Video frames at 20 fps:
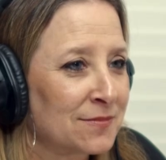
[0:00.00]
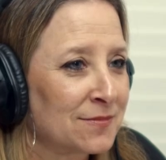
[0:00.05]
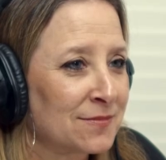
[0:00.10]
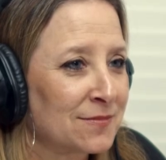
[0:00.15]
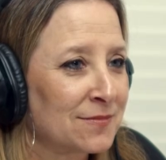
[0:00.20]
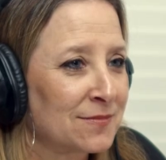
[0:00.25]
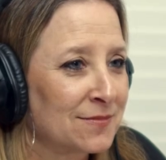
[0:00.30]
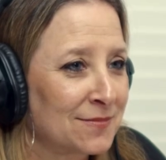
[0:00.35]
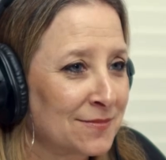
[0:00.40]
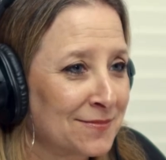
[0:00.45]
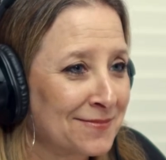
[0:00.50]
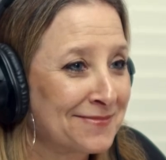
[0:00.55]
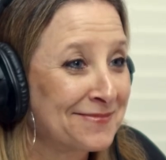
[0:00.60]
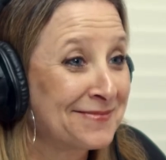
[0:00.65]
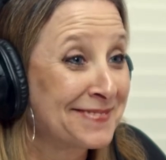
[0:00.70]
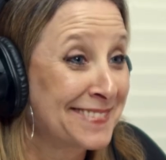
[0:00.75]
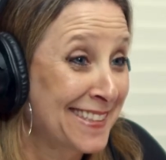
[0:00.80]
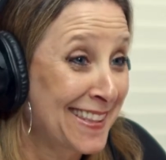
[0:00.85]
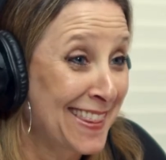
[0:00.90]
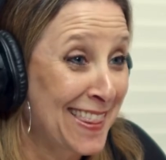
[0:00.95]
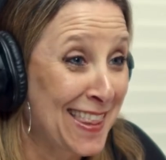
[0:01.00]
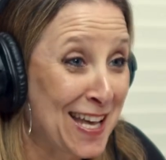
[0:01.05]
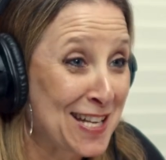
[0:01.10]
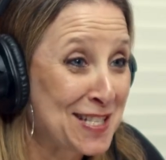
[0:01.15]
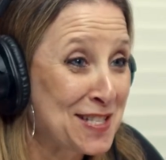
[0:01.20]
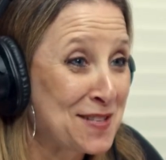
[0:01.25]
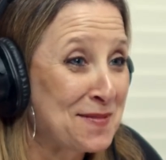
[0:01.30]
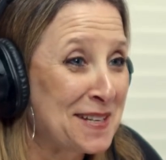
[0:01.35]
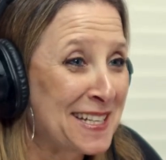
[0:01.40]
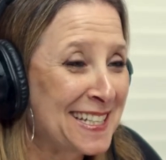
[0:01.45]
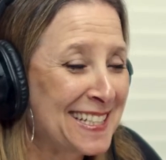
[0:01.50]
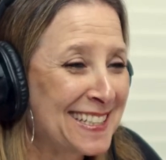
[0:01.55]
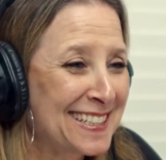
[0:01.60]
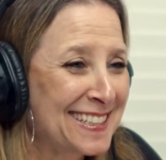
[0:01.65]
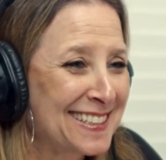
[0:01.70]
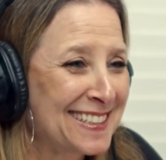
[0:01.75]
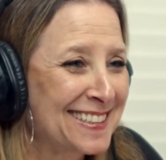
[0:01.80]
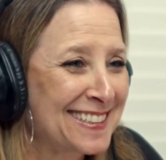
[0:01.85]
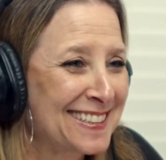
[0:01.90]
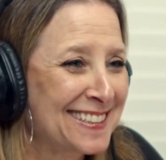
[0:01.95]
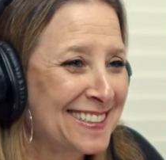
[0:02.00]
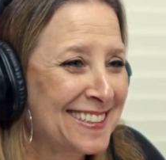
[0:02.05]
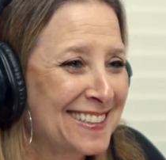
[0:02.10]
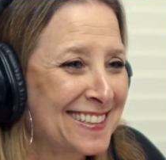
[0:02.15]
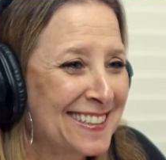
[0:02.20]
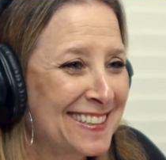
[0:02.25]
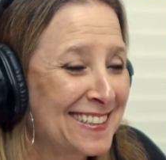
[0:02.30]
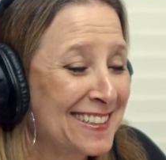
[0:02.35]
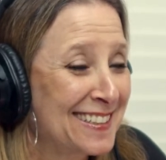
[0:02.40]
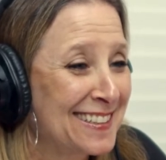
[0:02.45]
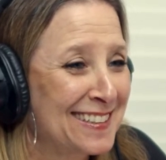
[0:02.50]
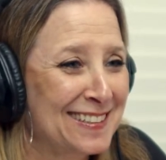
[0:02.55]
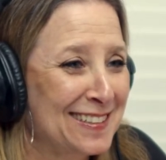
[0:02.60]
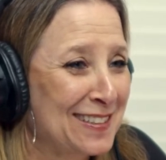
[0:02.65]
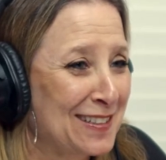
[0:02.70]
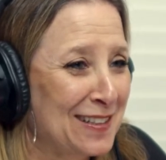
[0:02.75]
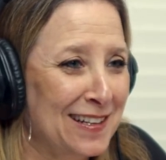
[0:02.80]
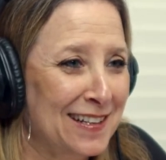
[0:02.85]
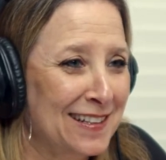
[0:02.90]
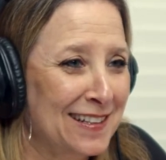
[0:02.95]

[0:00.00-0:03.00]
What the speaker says: Fara. And what does that mean? We're